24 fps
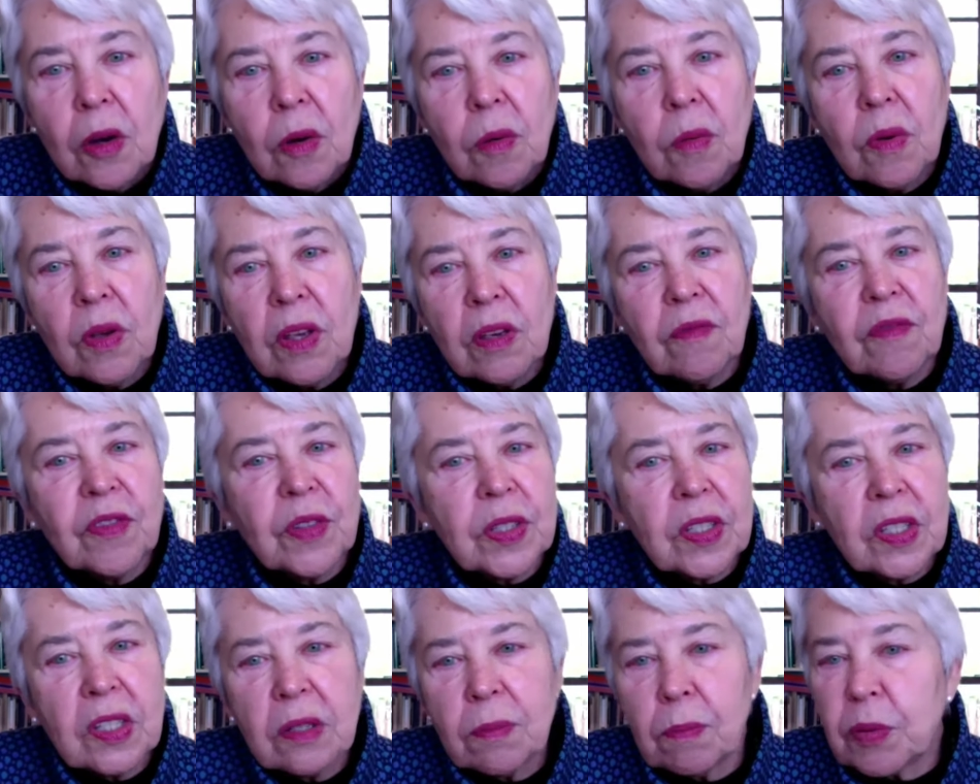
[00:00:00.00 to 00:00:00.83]
We've
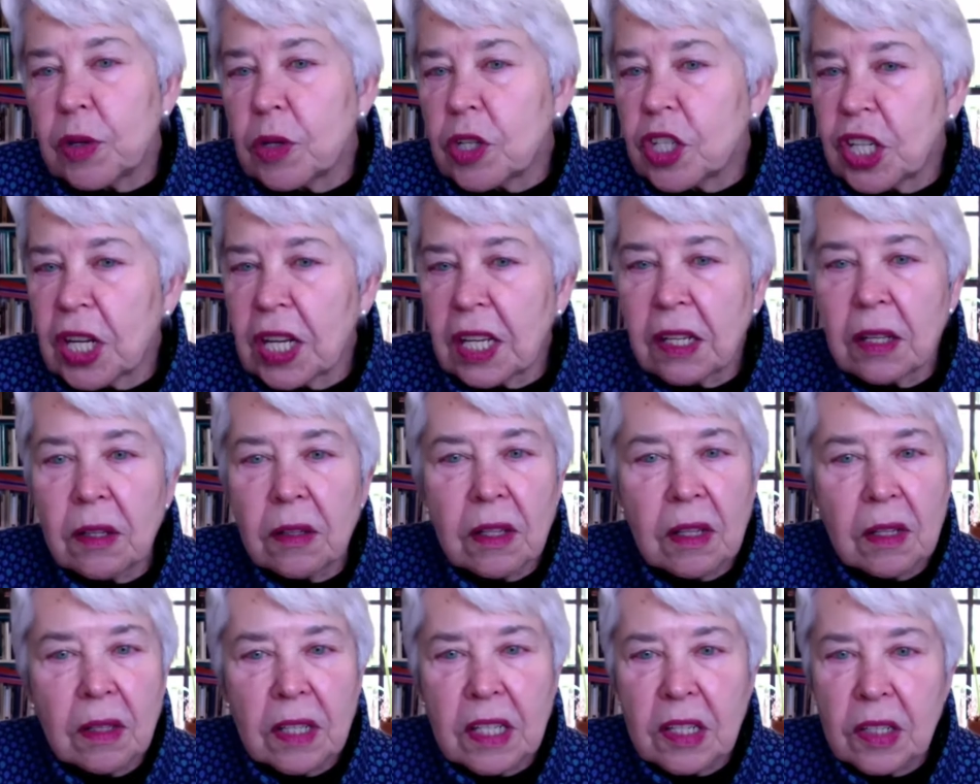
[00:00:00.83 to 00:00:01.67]

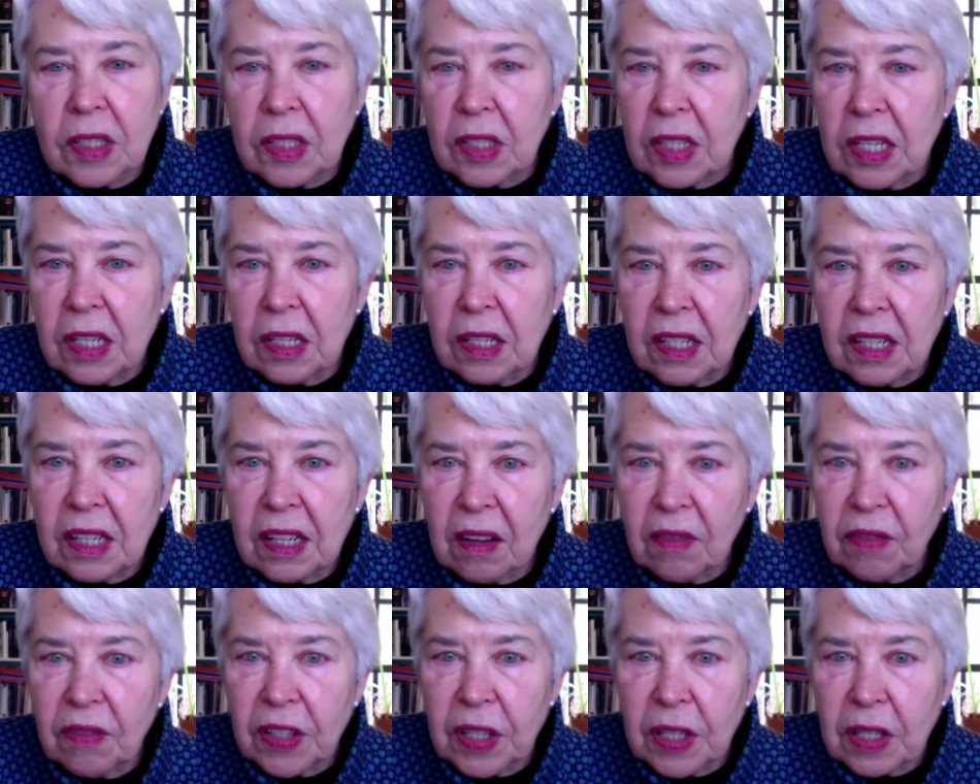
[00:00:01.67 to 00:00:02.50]
particularly seen
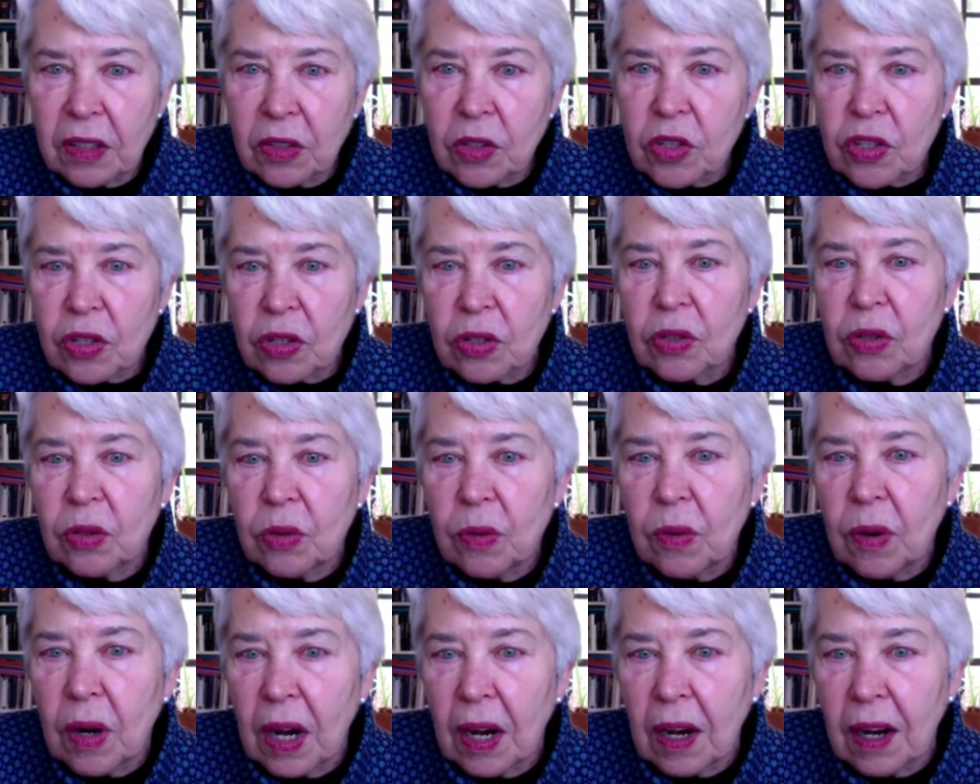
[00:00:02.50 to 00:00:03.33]
giving
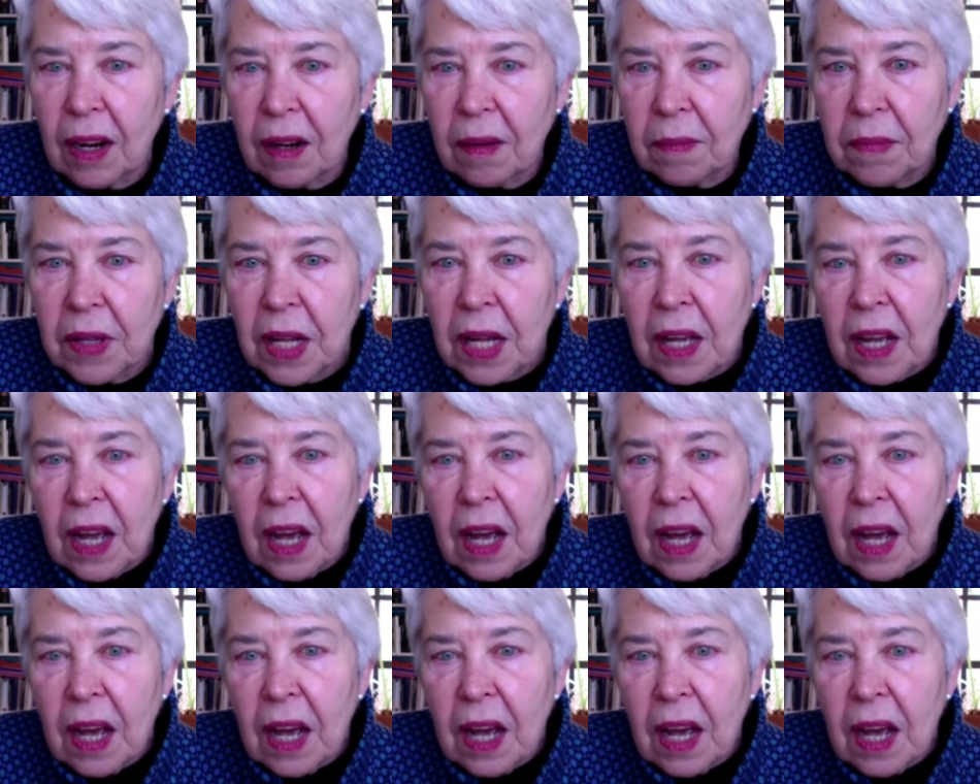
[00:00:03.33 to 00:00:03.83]
to um,